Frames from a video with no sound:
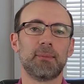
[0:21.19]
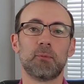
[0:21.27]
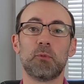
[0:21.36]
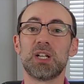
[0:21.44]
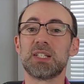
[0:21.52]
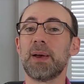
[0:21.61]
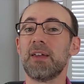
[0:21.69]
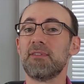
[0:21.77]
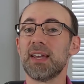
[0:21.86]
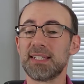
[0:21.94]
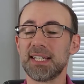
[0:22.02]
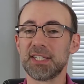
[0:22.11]
What's my
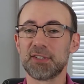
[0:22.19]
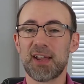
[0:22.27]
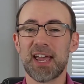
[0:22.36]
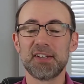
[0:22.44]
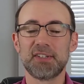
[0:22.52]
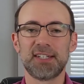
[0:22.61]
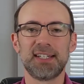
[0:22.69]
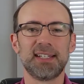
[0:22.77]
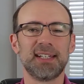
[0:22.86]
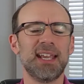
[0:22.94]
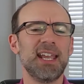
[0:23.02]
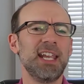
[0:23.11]
investing strategy?
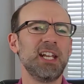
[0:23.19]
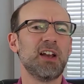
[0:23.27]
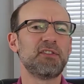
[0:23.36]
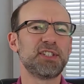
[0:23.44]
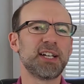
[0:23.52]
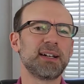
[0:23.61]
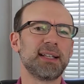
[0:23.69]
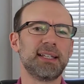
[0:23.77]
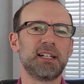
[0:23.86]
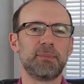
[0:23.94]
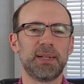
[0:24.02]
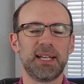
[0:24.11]
And I've shared a
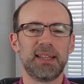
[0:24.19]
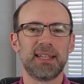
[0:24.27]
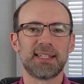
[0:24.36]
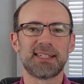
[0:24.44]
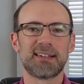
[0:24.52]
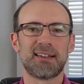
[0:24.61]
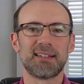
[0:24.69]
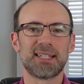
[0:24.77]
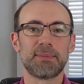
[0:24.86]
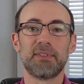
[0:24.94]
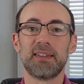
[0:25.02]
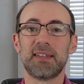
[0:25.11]
little bit of this on
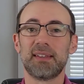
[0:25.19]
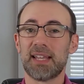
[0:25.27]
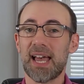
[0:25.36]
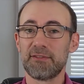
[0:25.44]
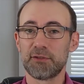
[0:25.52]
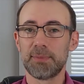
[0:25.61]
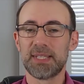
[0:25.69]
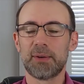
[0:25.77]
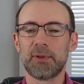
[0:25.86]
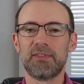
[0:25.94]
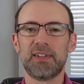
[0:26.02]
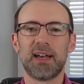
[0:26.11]
some of the live streams that
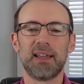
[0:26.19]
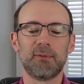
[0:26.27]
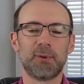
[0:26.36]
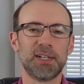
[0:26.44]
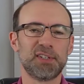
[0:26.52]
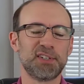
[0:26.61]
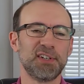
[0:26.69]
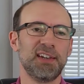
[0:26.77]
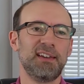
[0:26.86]
we've done, which